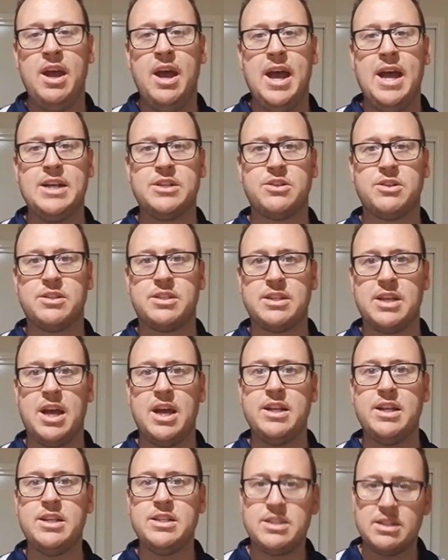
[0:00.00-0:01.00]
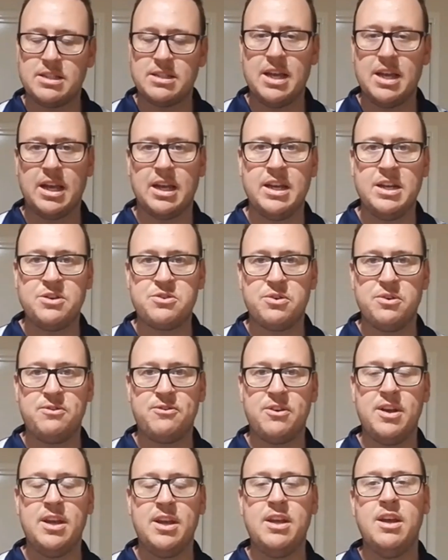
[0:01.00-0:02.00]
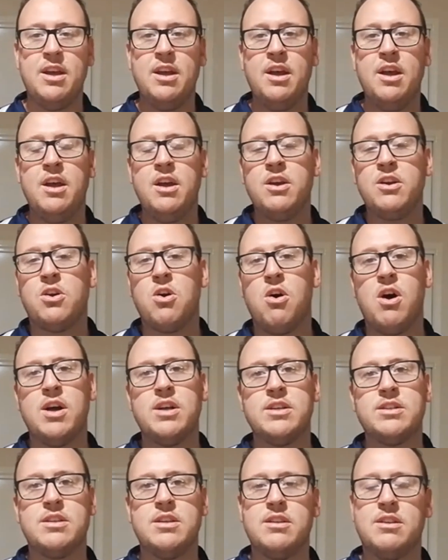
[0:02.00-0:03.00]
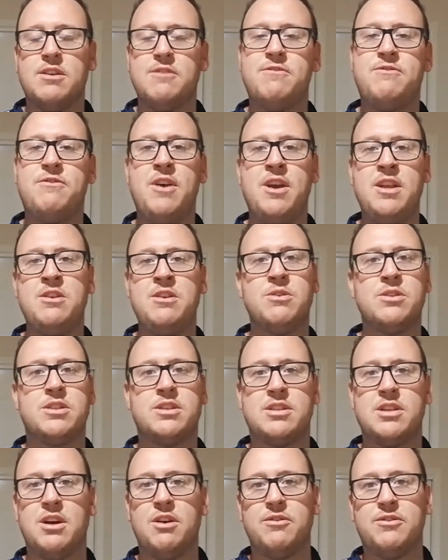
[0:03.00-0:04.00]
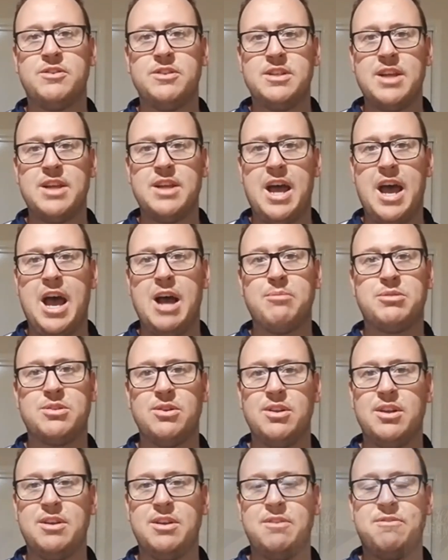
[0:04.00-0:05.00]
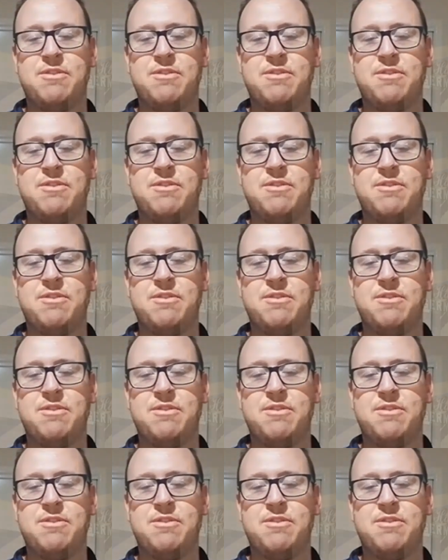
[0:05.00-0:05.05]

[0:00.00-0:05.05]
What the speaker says: As I say, it is a staggered entry fee. Guys, the venue itself is absolutely